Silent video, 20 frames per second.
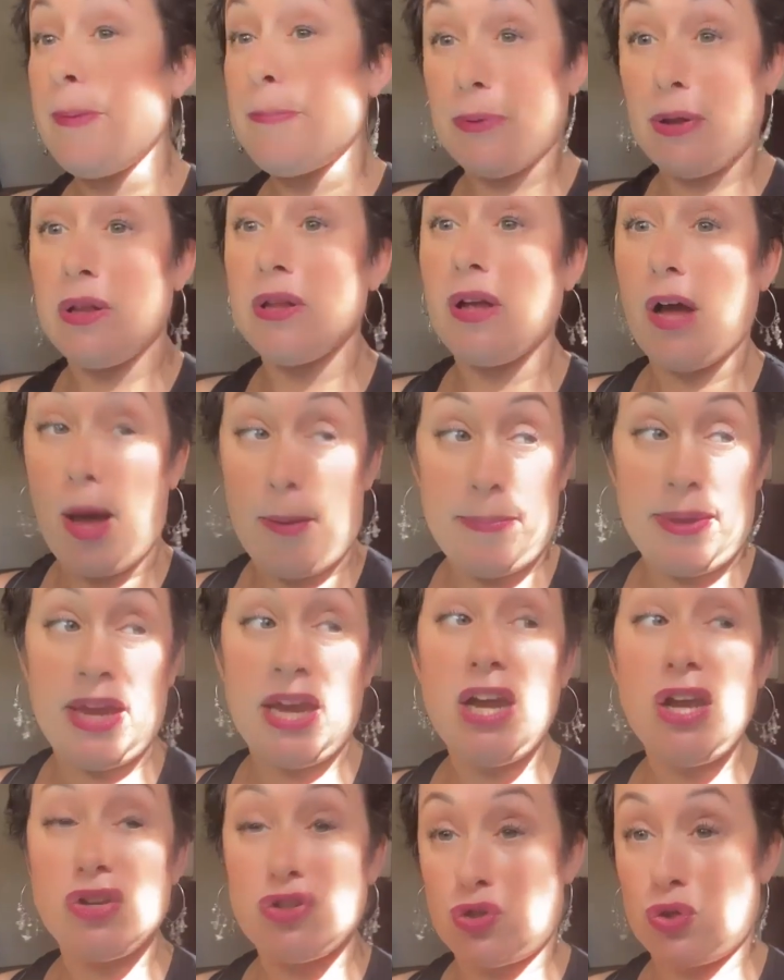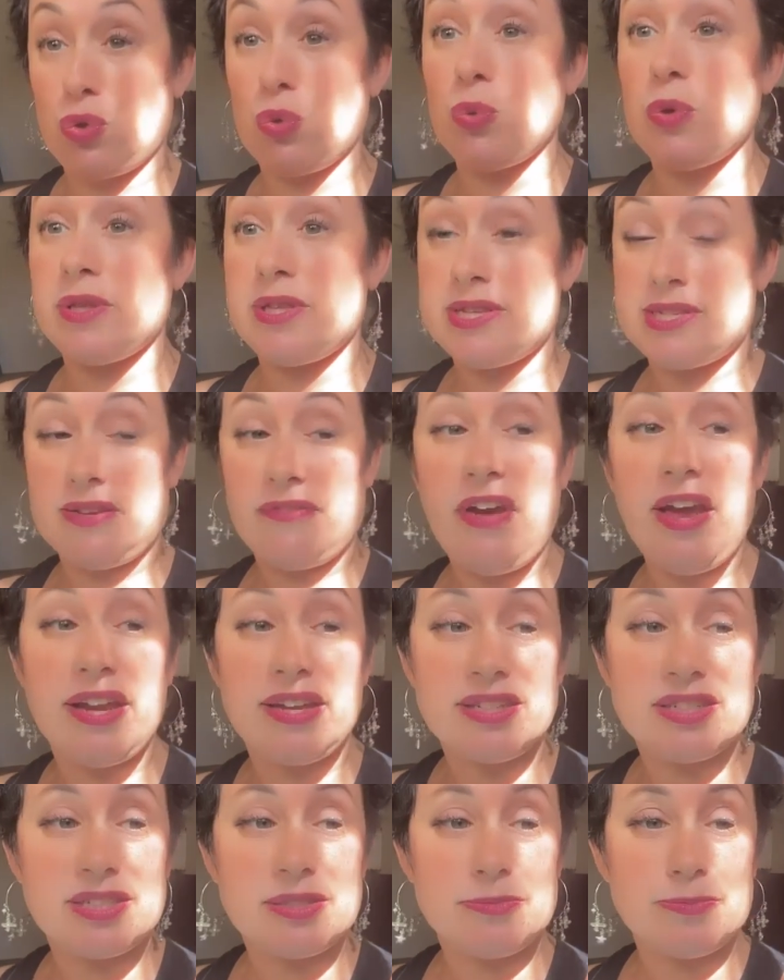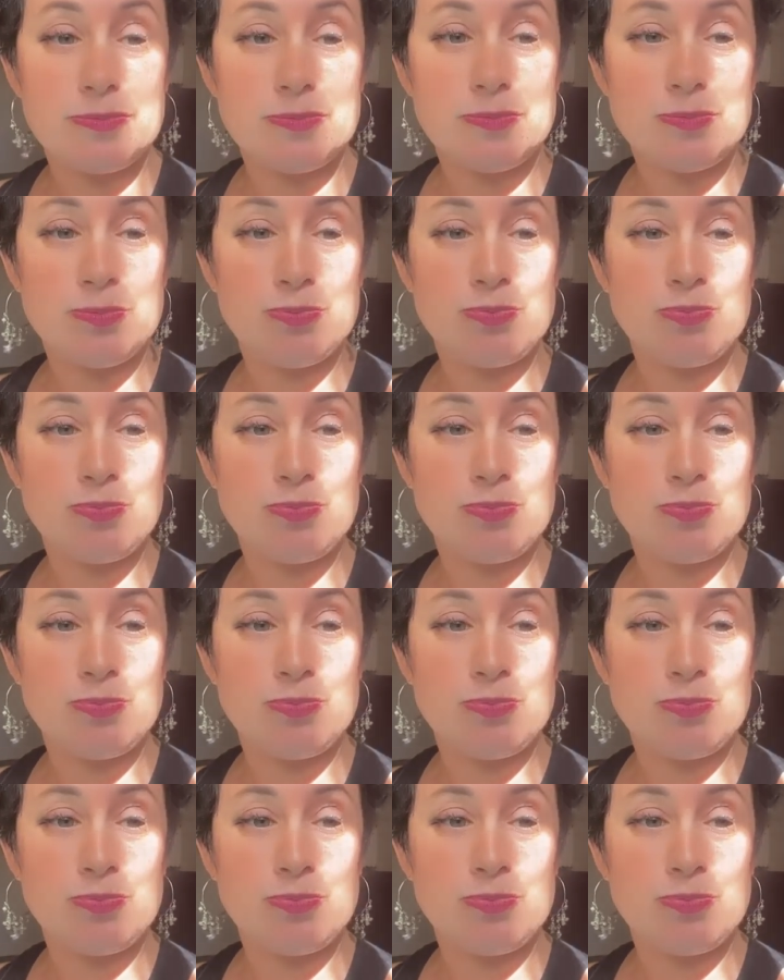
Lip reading: people coming to this event.